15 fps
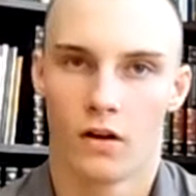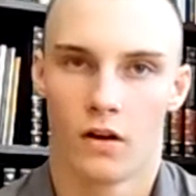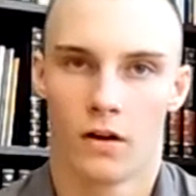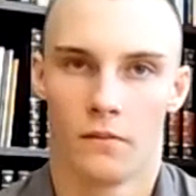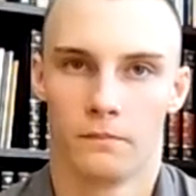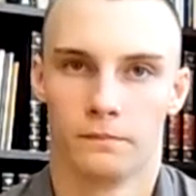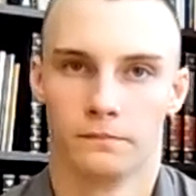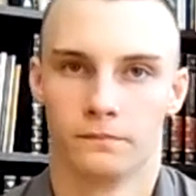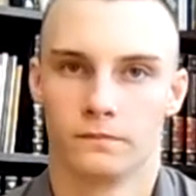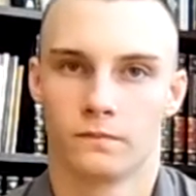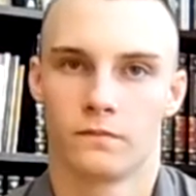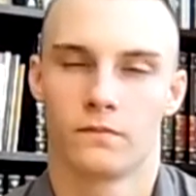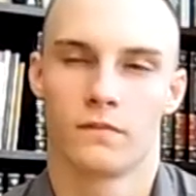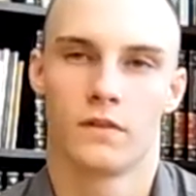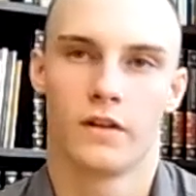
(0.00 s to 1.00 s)
Um,
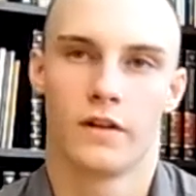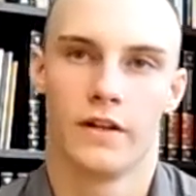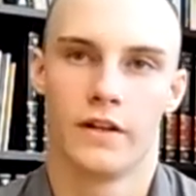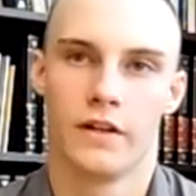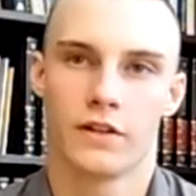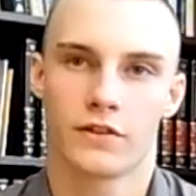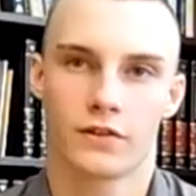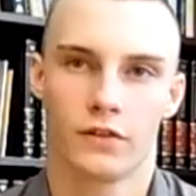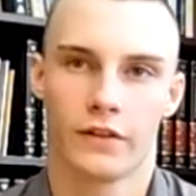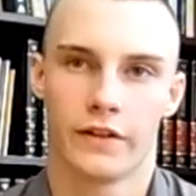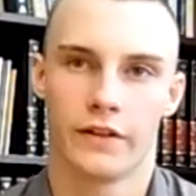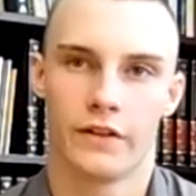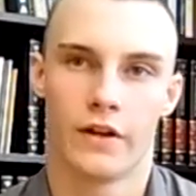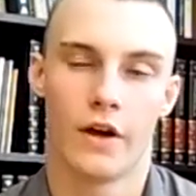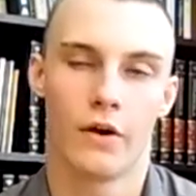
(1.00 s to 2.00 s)

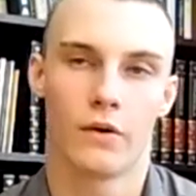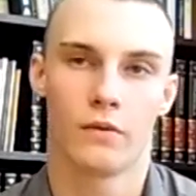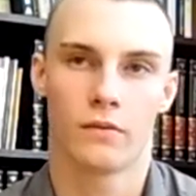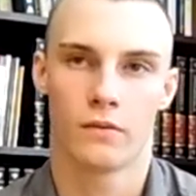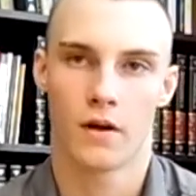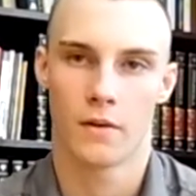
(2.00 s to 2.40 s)
initially, no.